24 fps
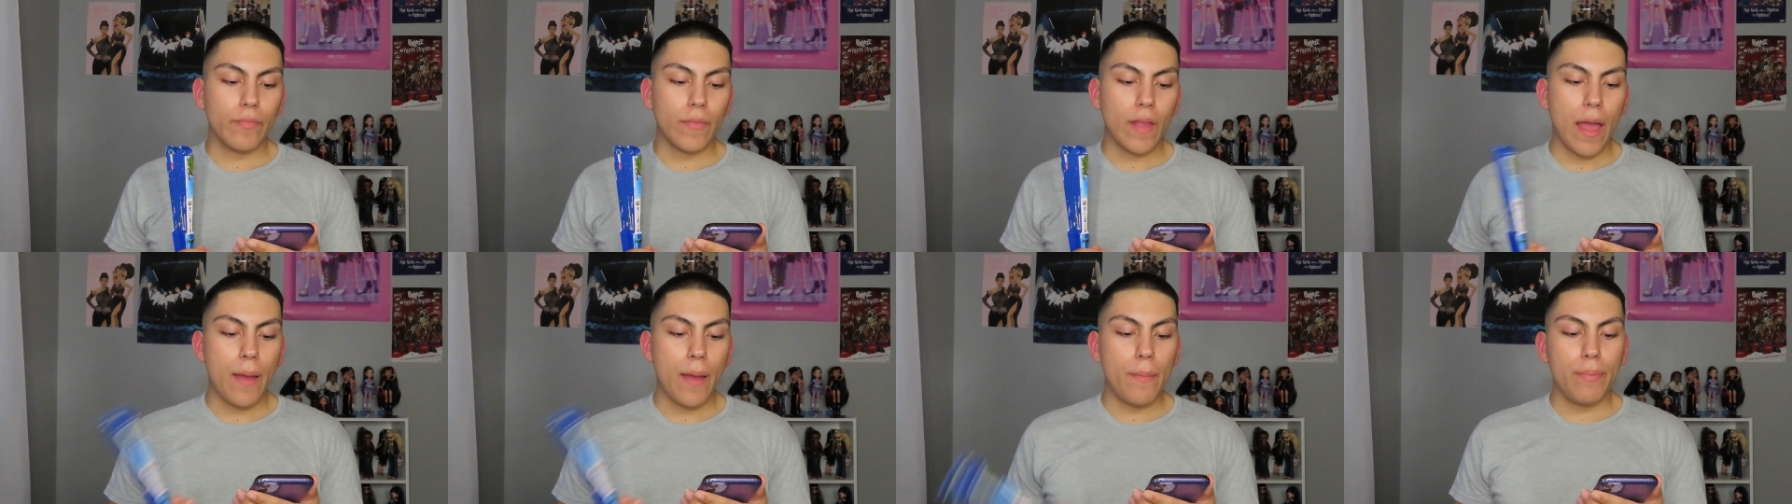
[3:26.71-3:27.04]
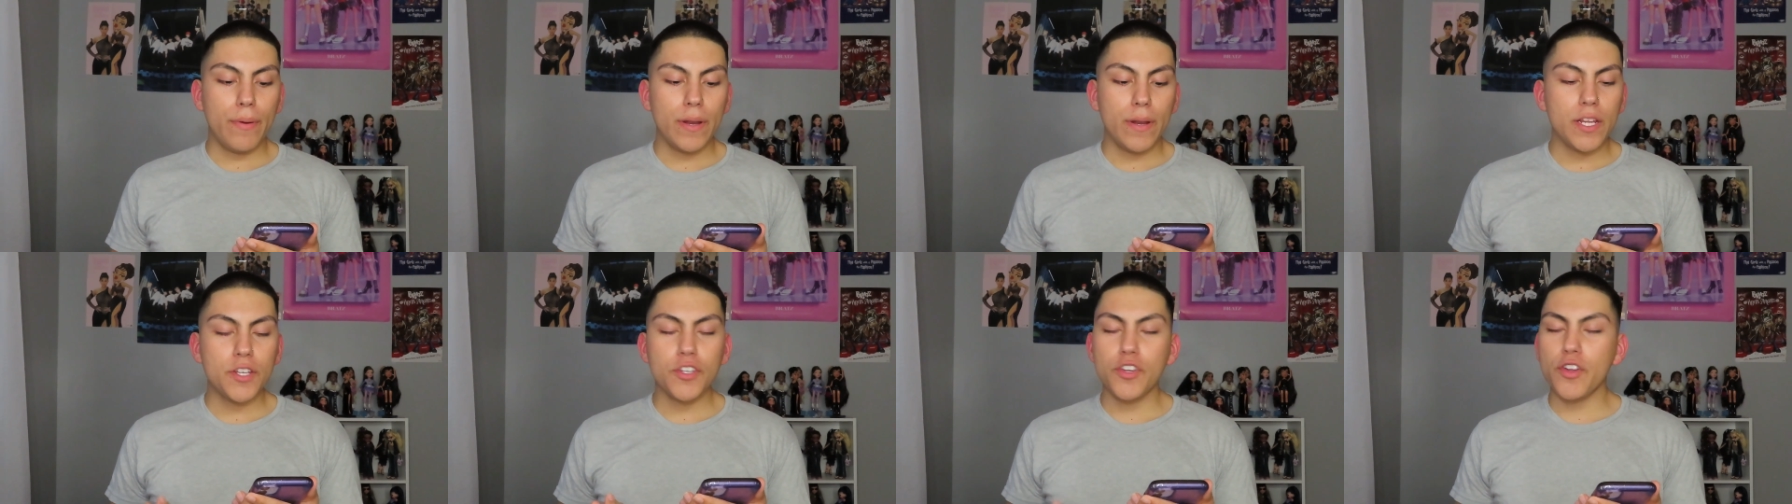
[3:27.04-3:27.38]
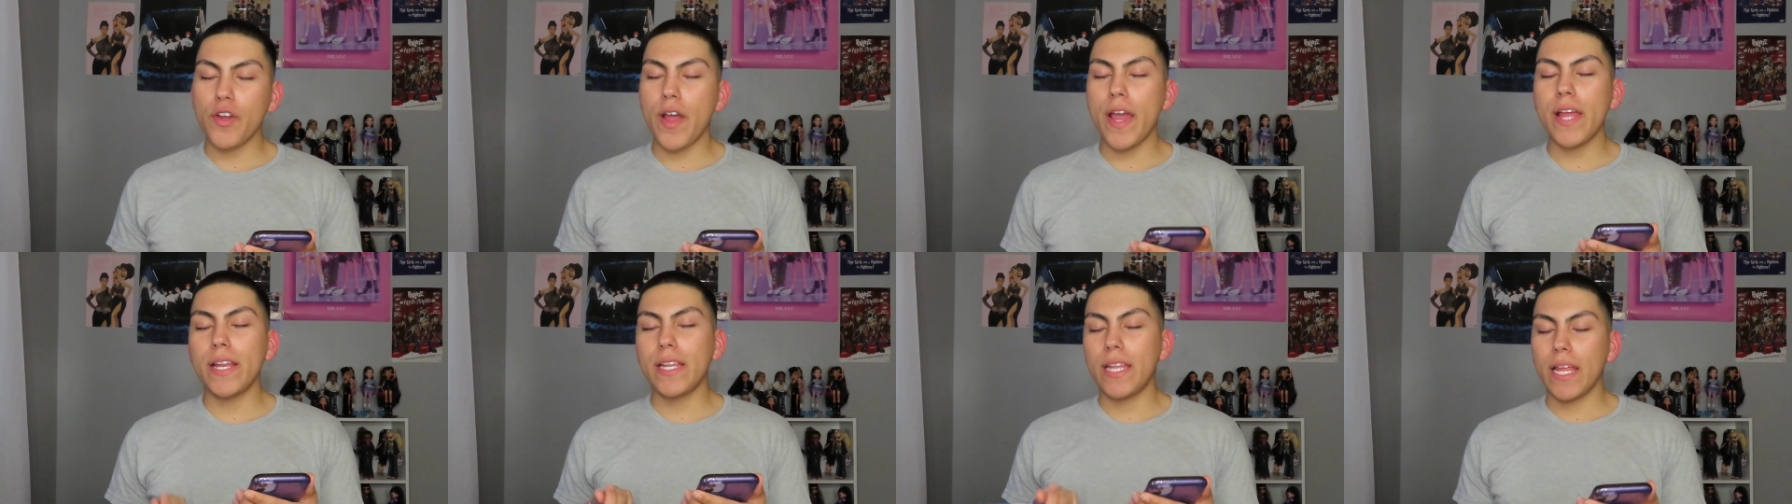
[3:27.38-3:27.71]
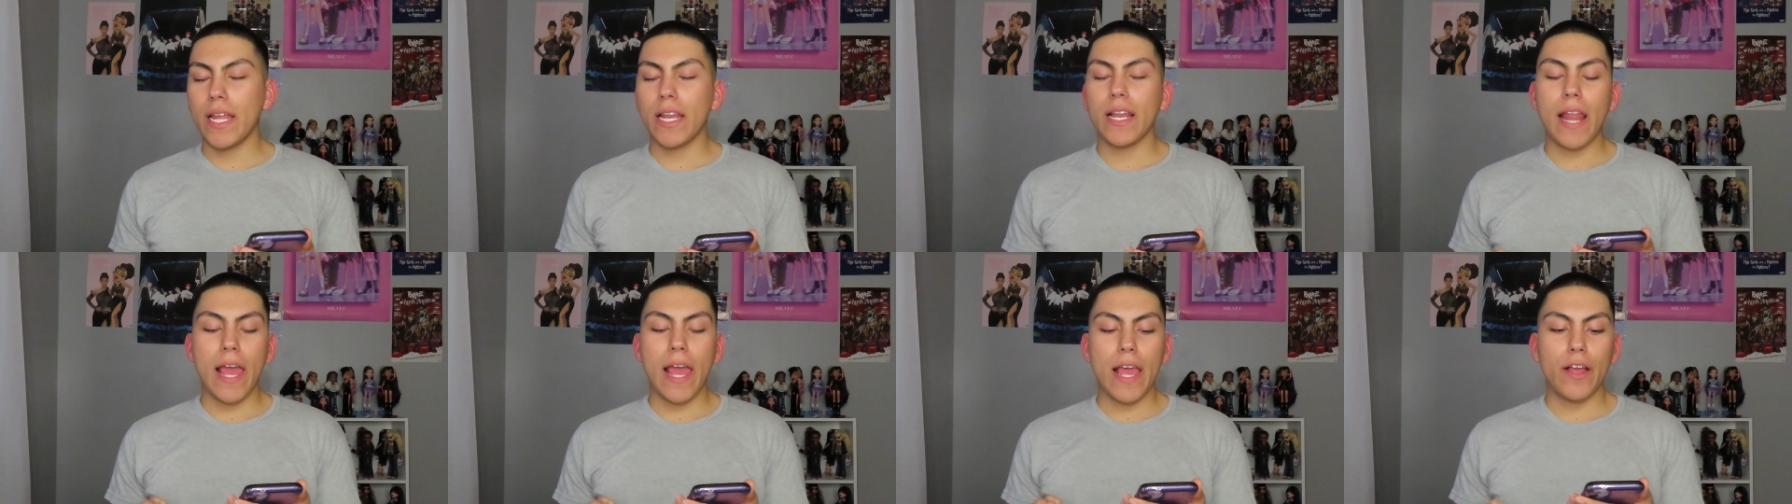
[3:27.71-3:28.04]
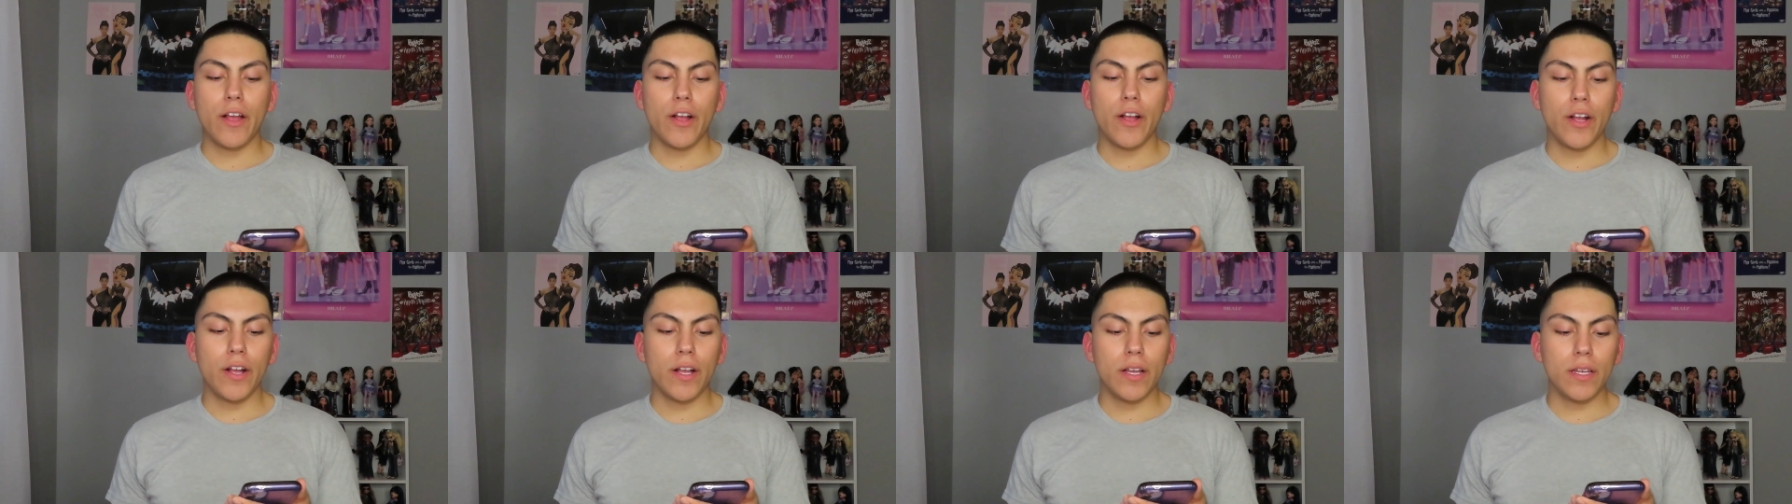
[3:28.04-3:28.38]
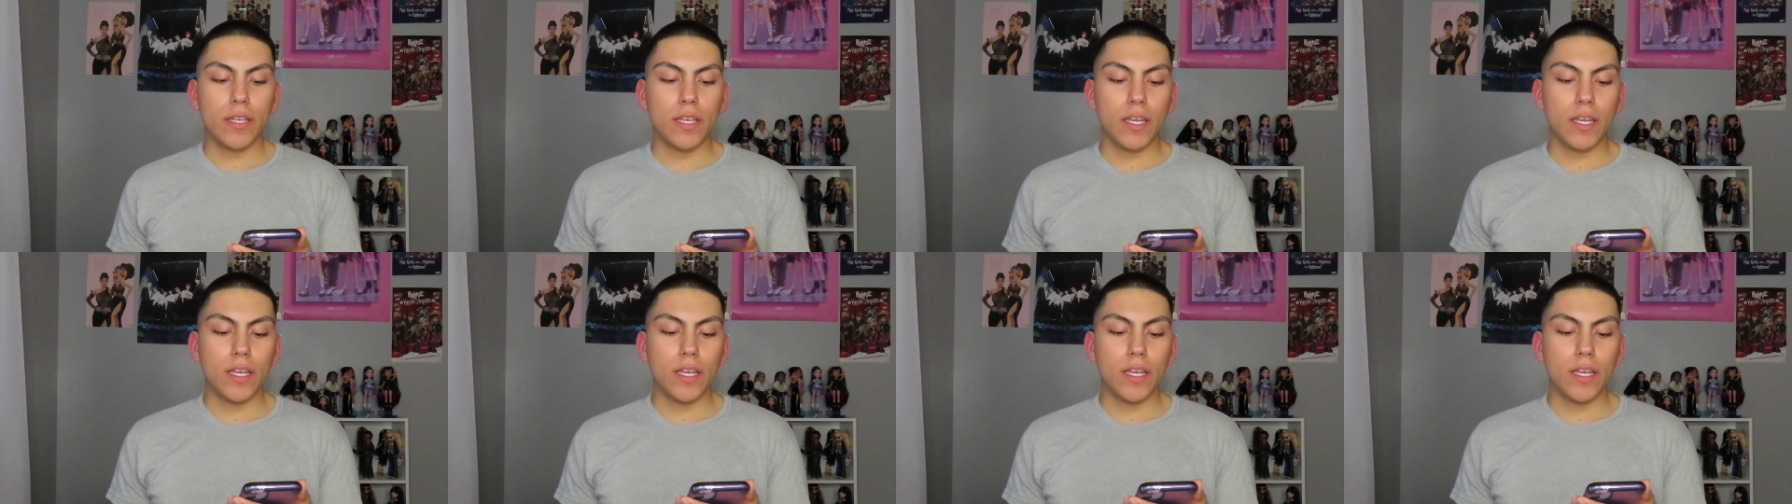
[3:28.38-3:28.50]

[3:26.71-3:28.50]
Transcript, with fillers: I'm pretty sure I did like her.